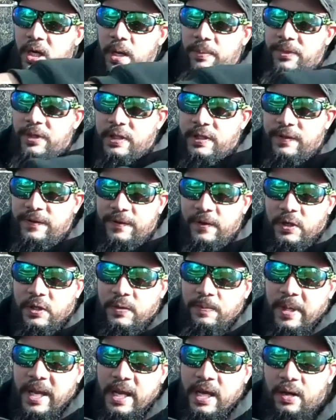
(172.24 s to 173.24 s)
up this
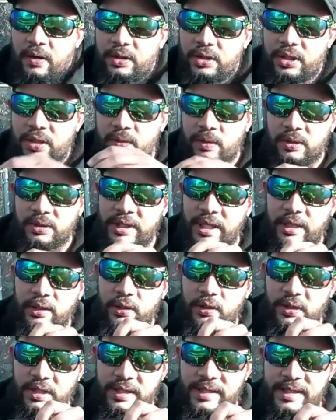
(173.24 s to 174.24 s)
first pouch. We're gonna take a
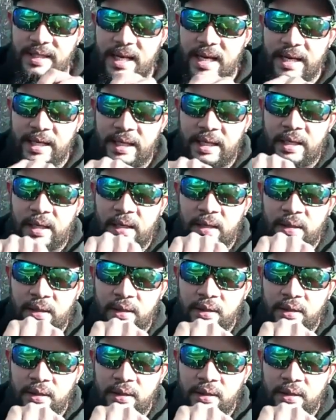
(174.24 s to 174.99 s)
look inside here.